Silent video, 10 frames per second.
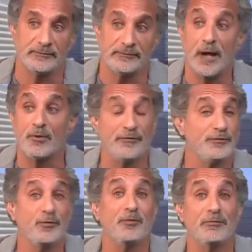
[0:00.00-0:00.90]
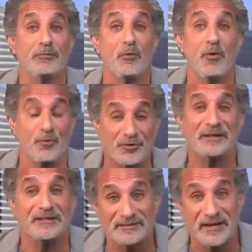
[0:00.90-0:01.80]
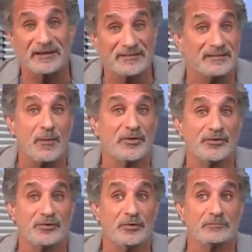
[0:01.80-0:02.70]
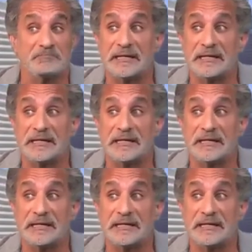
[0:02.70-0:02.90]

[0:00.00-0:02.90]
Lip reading: Now, if you already decided someone is good,